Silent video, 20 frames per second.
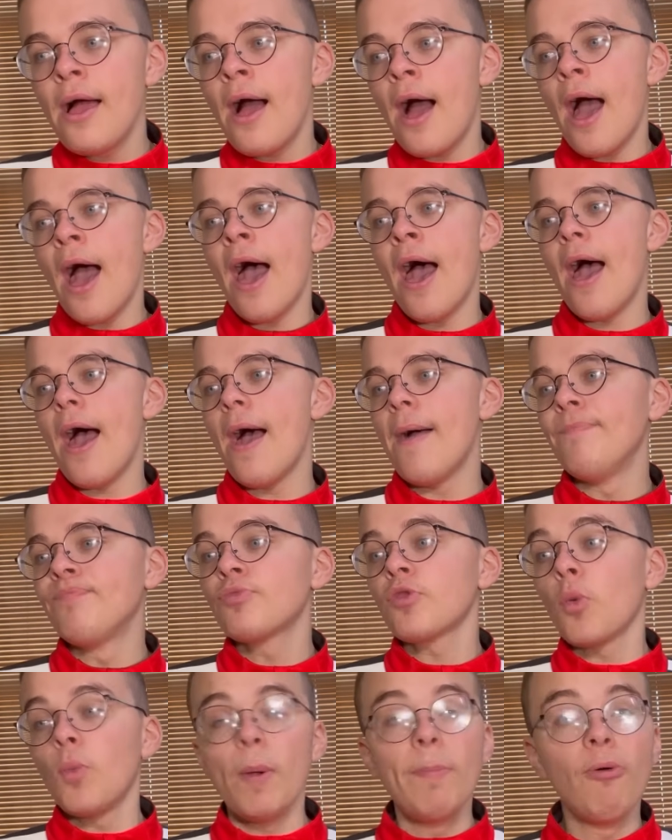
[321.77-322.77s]
Um,
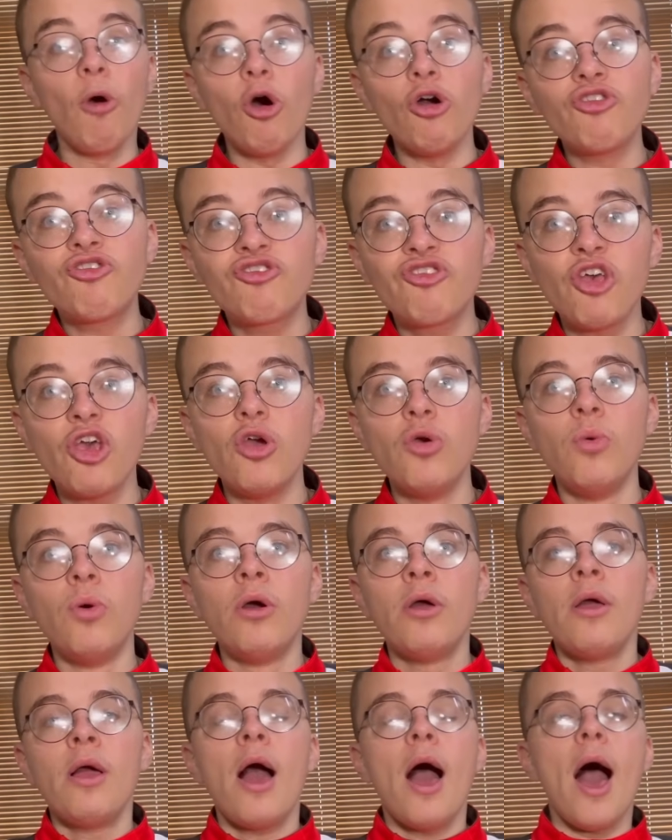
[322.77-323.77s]
we bought two,
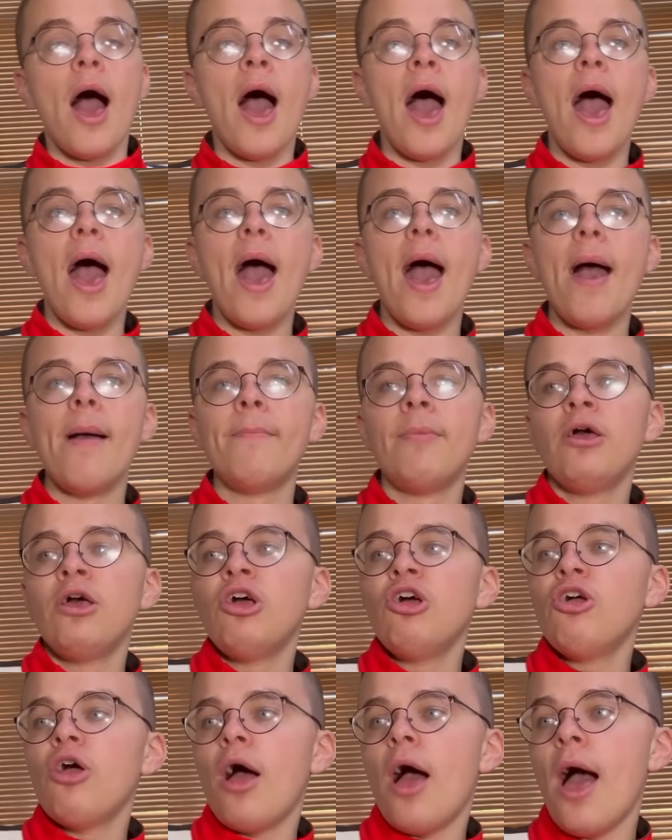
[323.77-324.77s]
um,
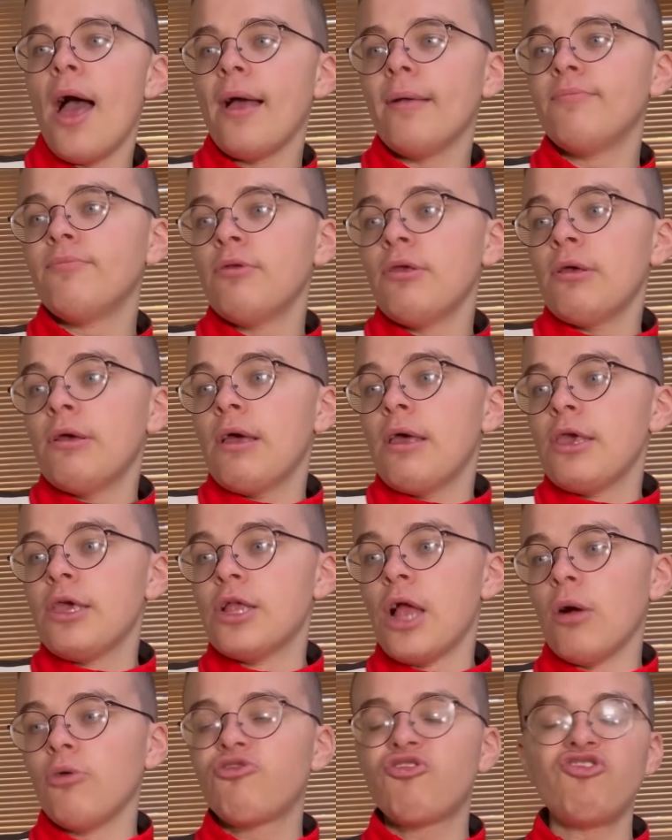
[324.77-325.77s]
uh, you
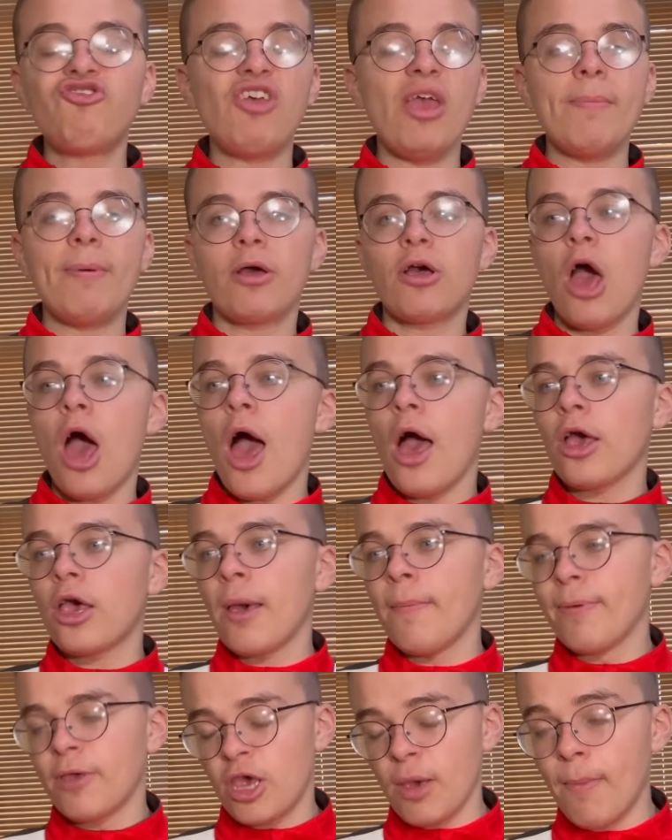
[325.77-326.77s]
know, Toshiba
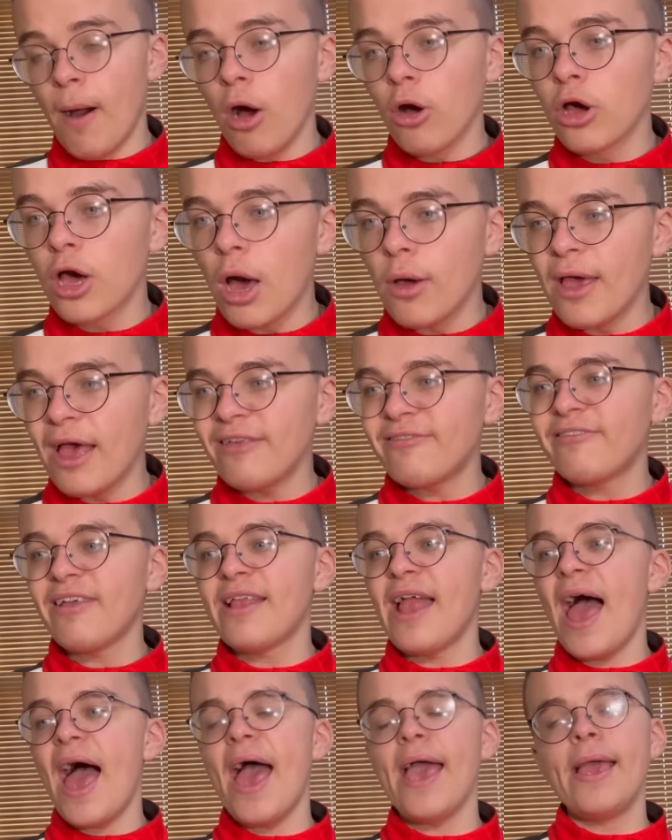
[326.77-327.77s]
Kabongo
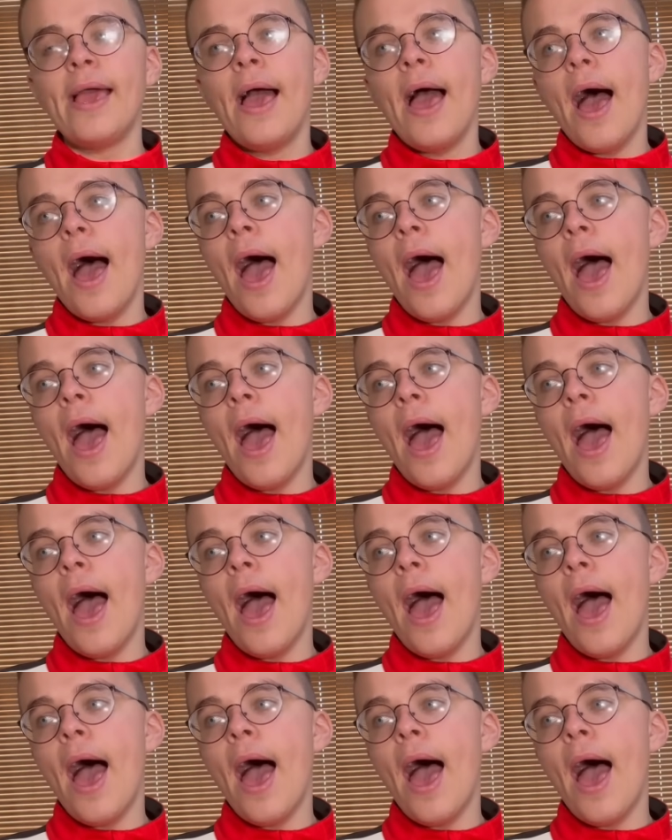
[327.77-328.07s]
yesterday.